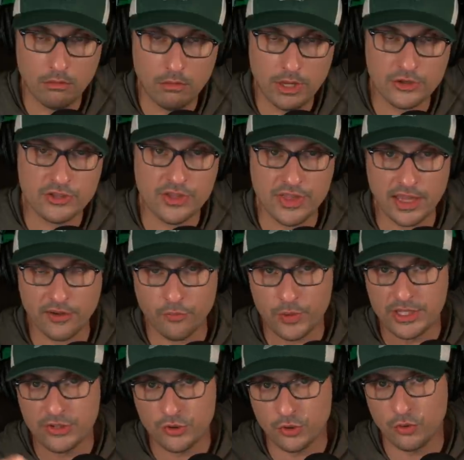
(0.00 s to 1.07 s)
here's the thing: if
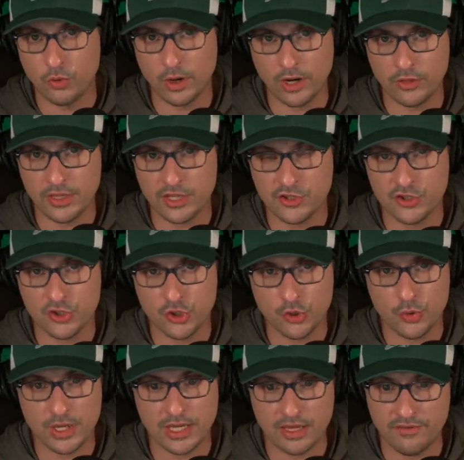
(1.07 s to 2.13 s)
we do one of these
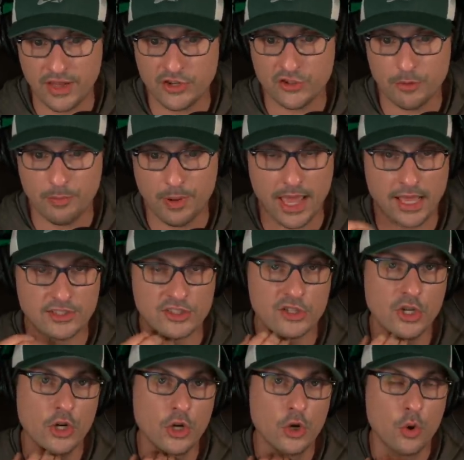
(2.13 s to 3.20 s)
2e adventure paths,
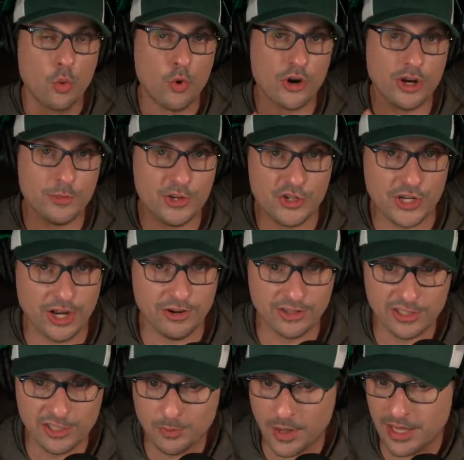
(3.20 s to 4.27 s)
we're going to be
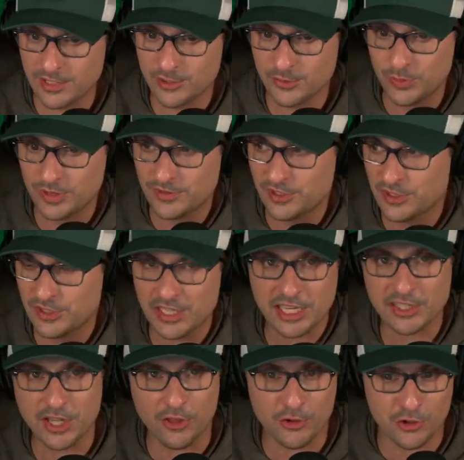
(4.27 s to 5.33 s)
sharing the space with
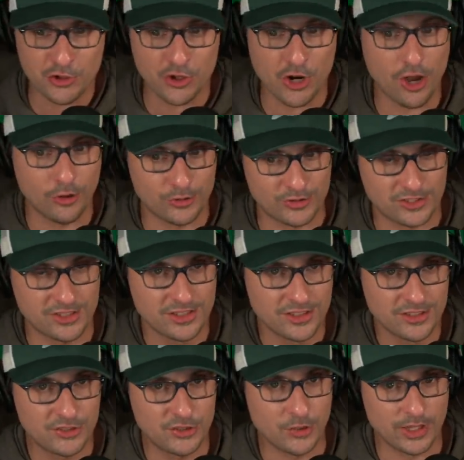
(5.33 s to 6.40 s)
six other shows
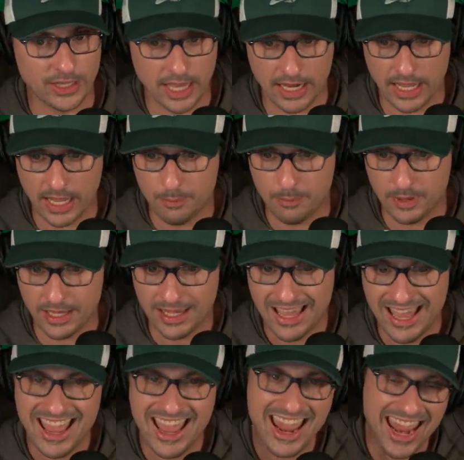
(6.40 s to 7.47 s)
doing that AP.
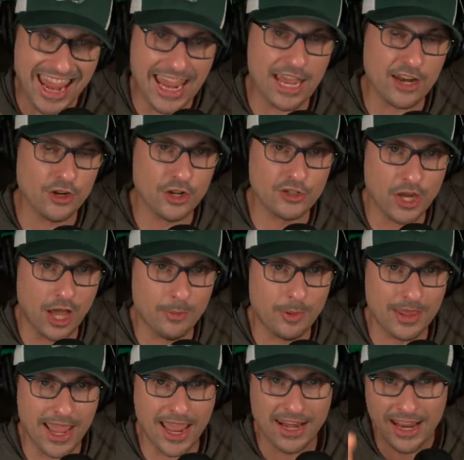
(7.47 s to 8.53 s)
And on top
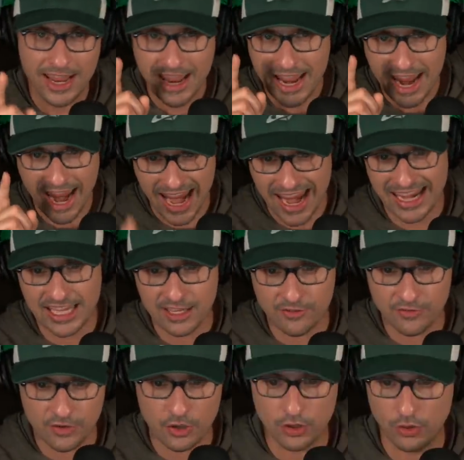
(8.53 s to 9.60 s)
of that, any
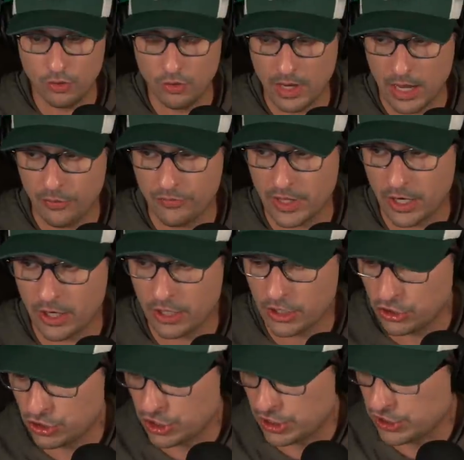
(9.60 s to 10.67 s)
of you out there
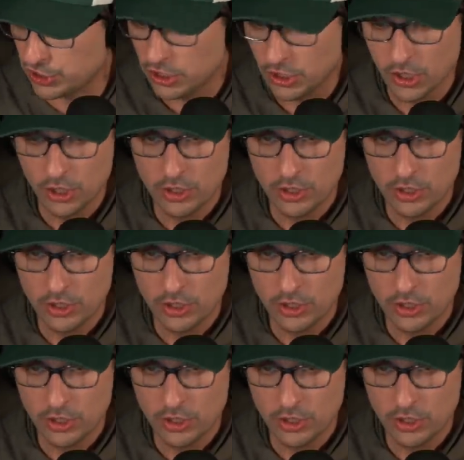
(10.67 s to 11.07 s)
can just